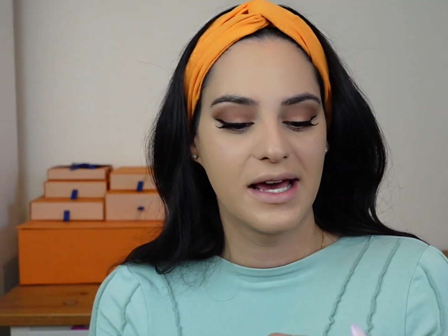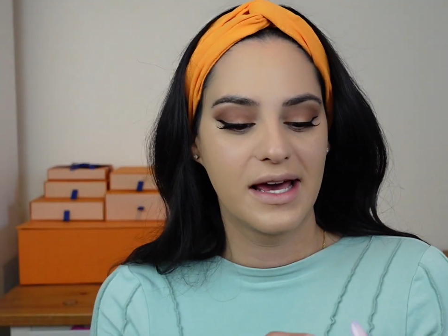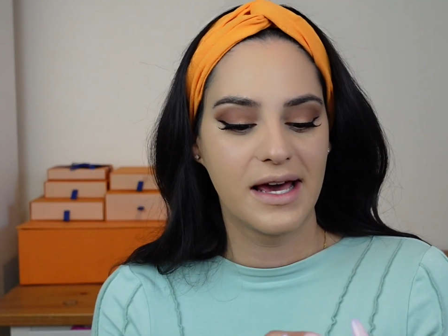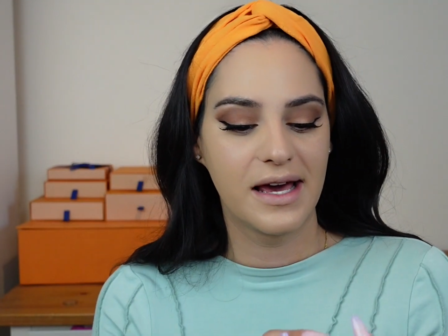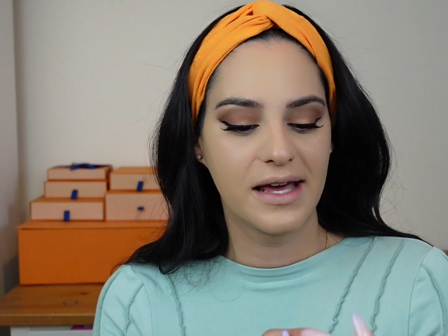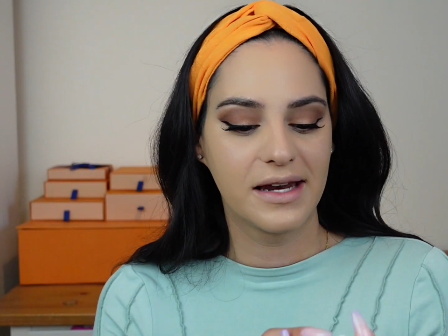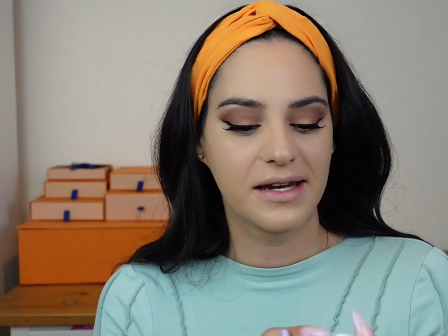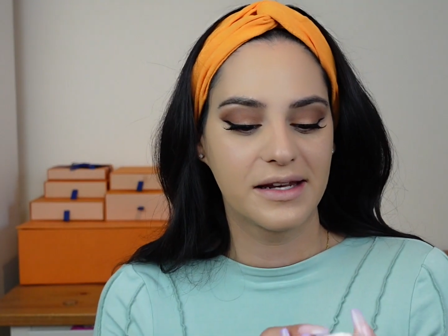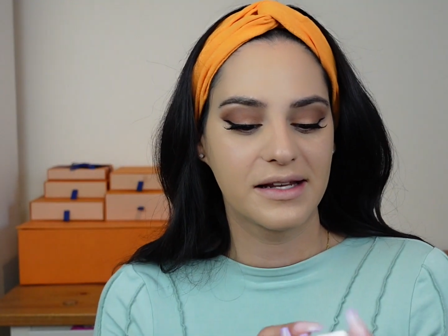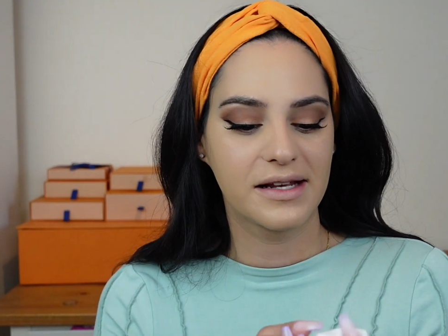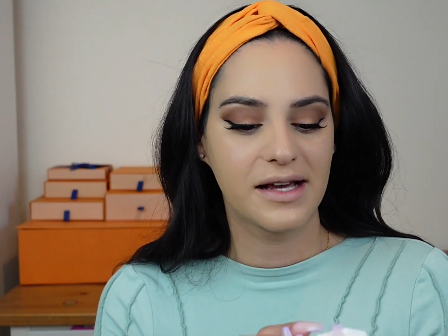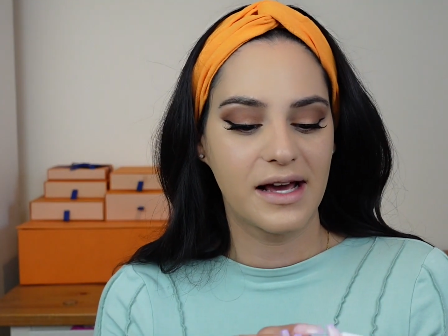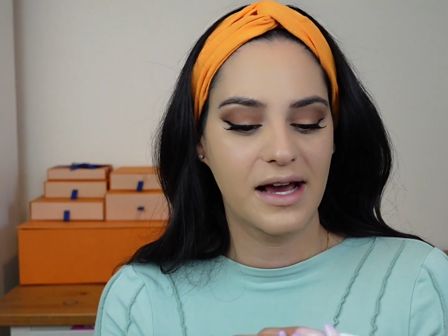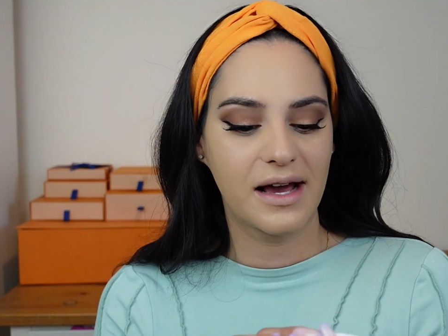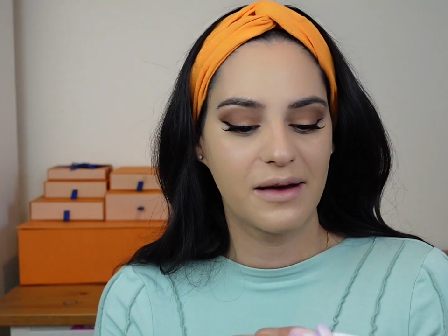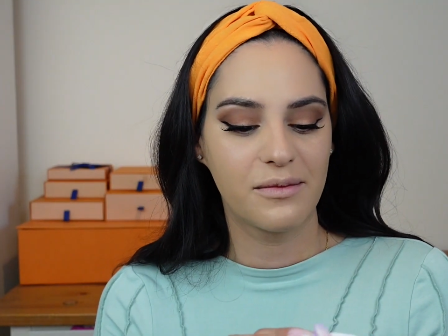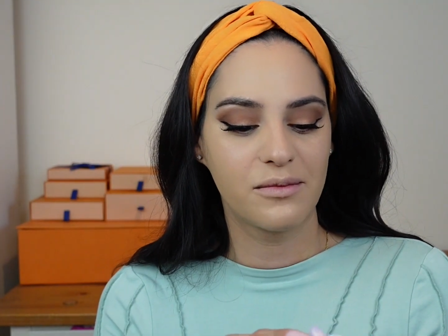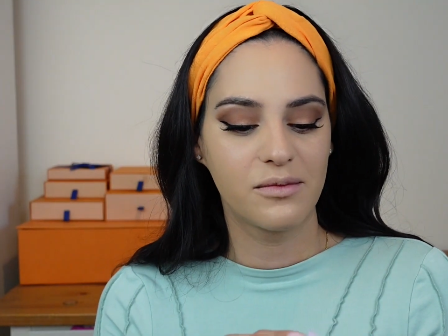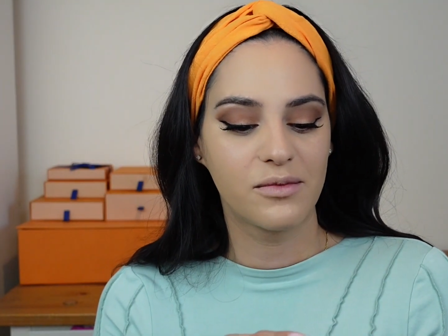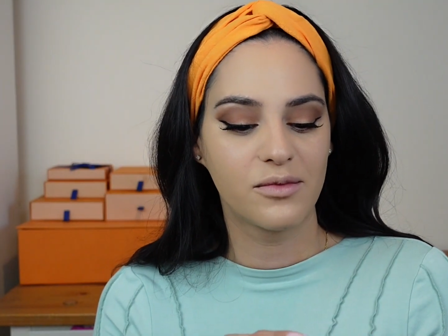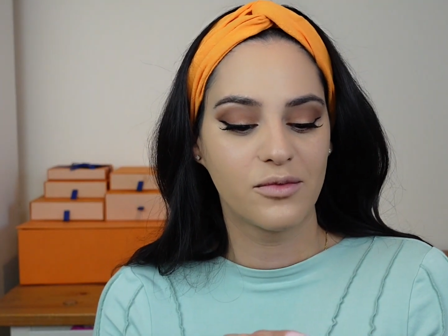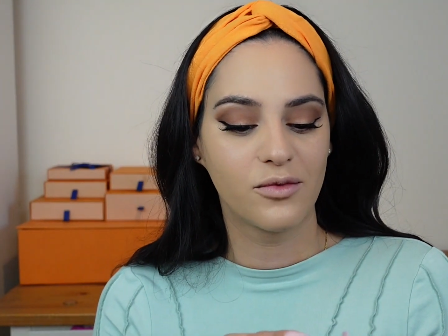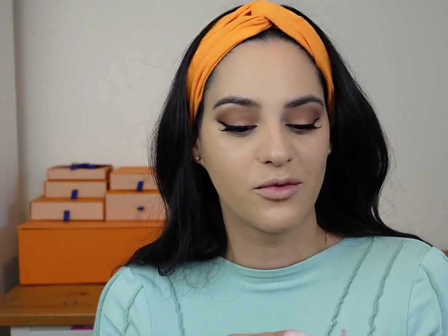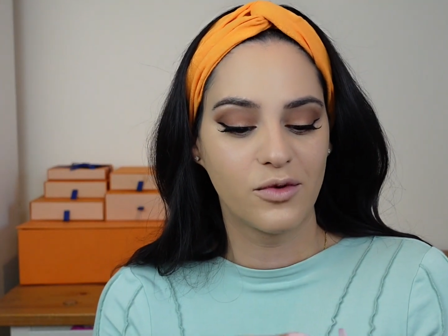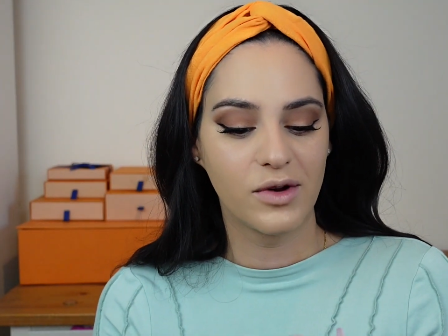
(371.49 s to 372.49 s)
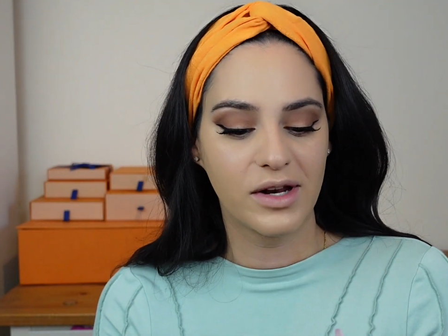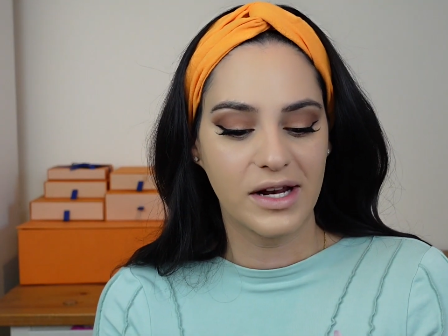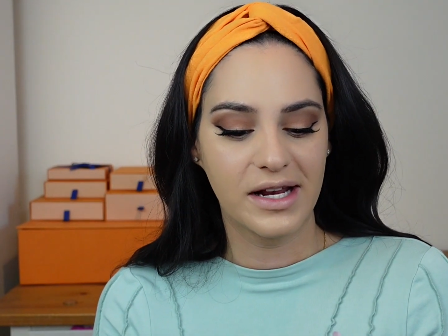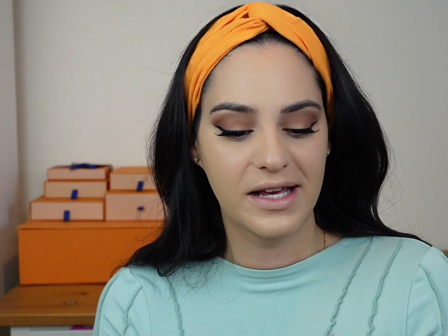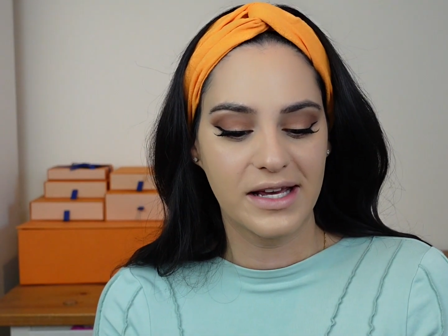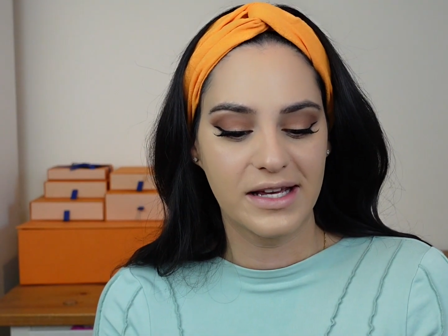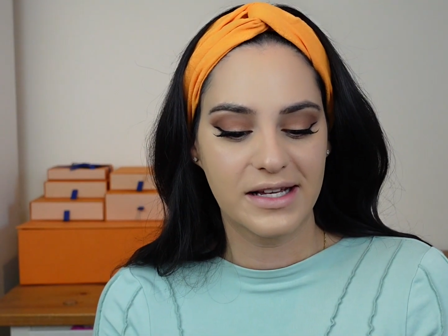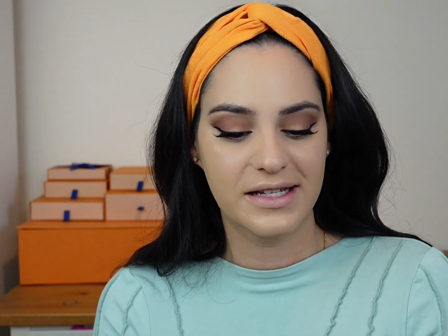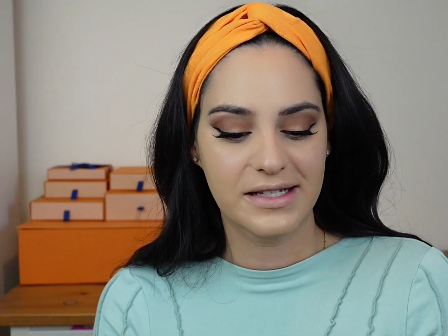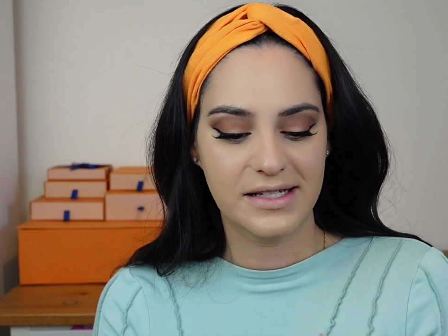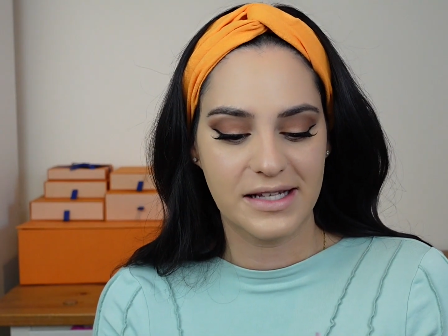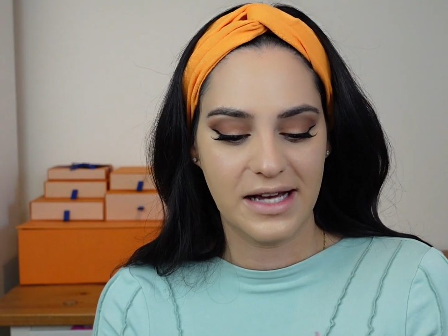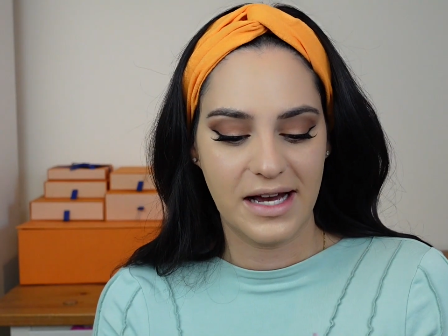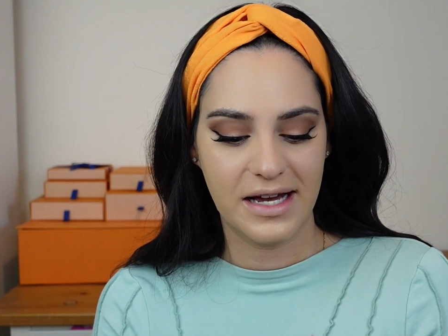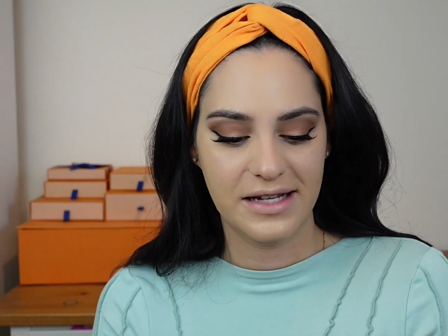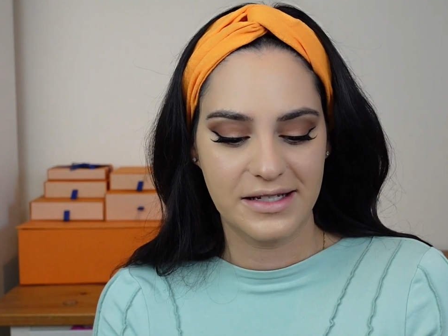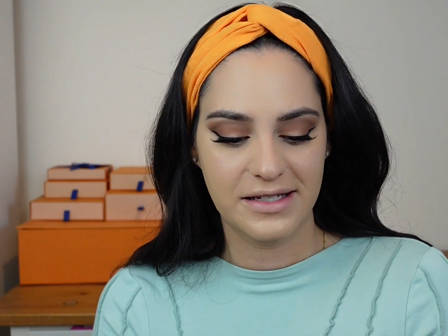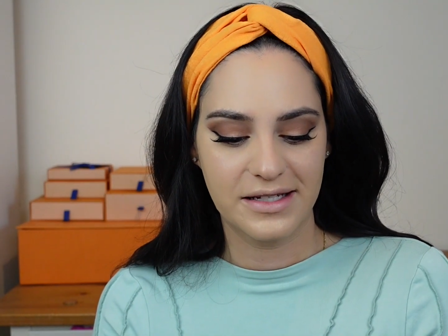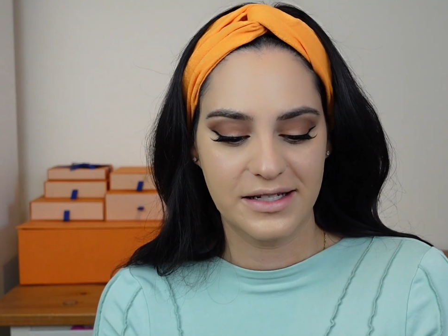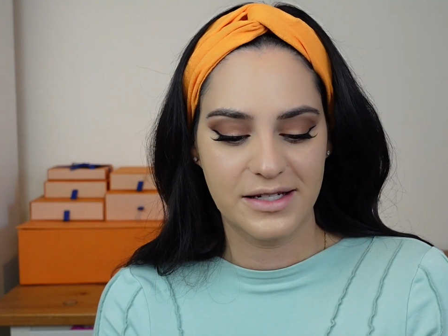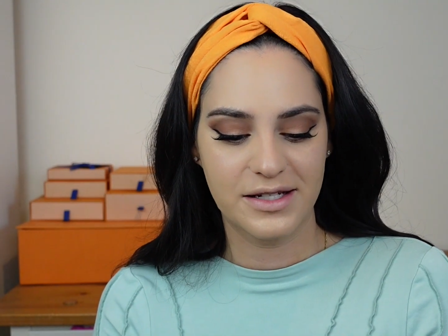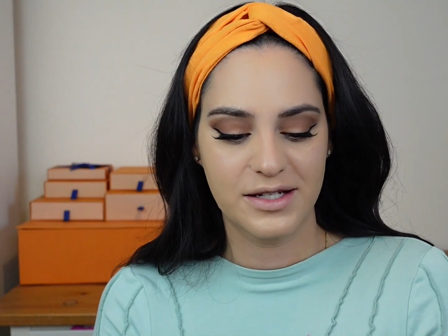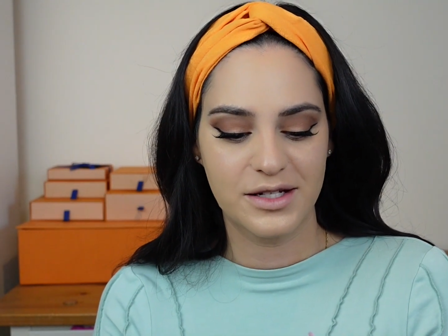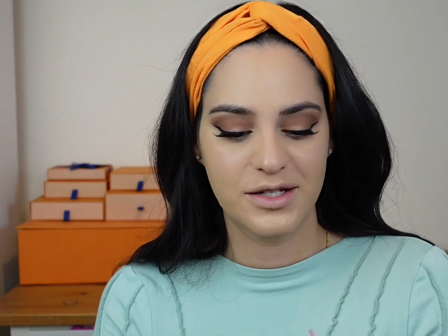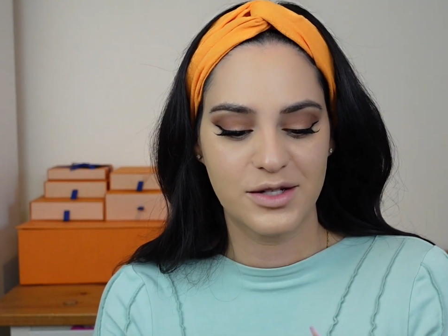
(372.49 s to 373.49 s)
And I'm really
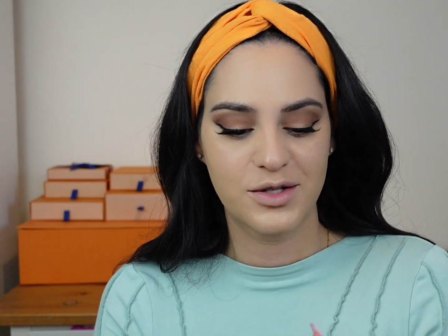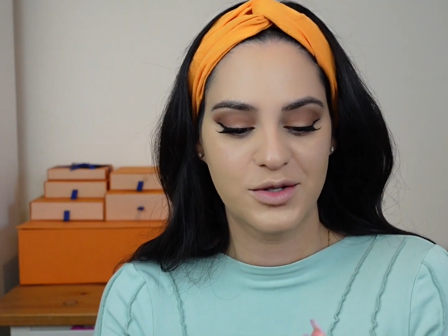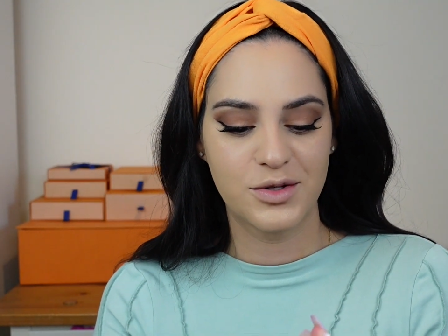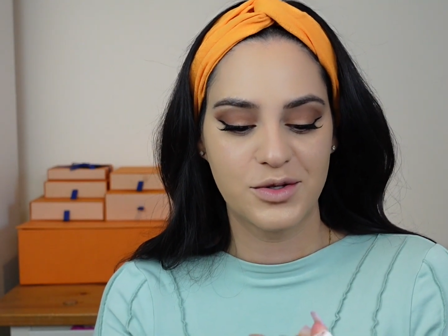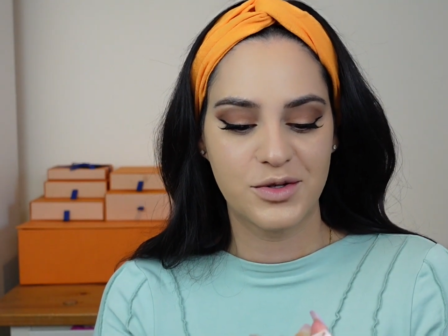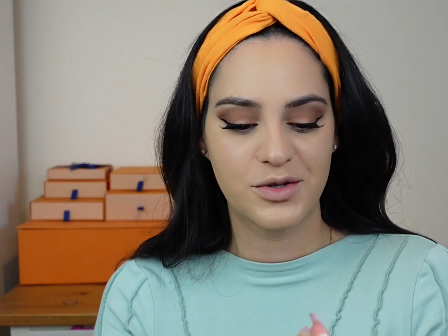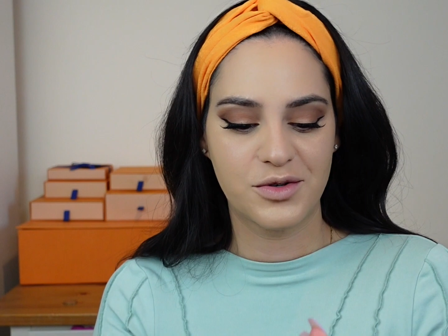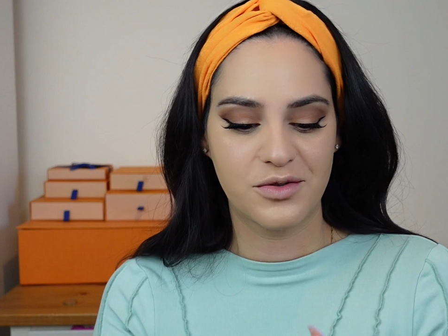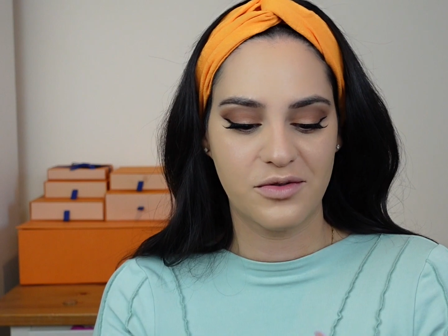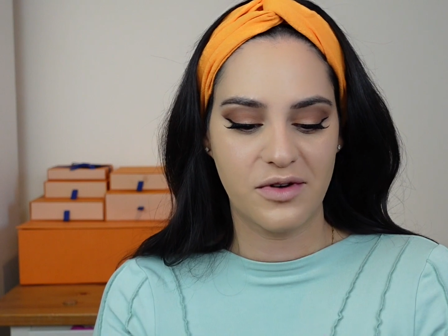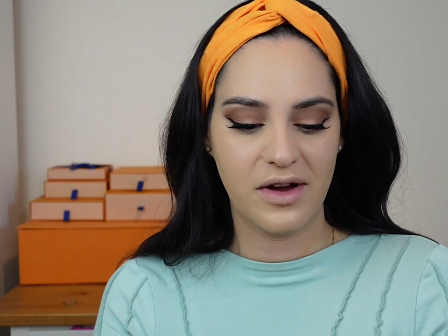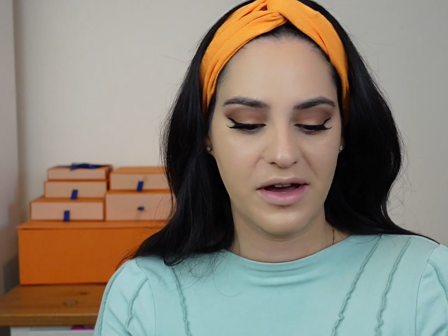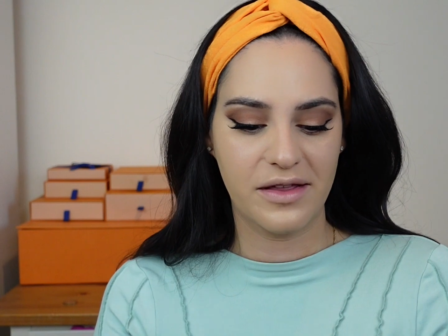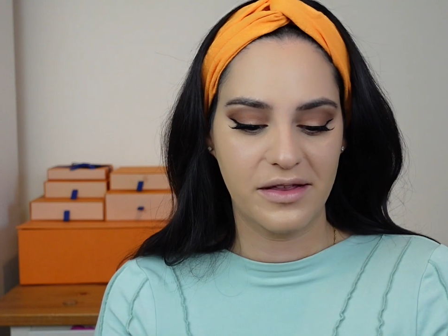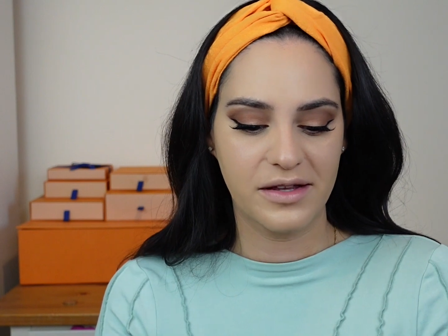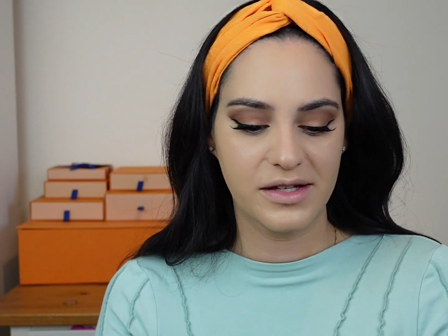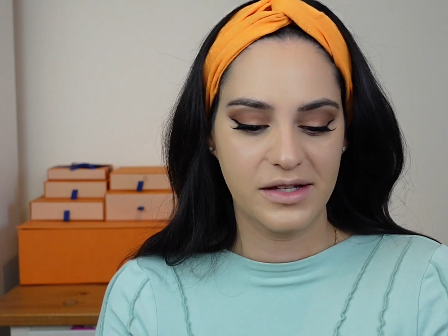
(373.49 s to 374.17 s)
excited to try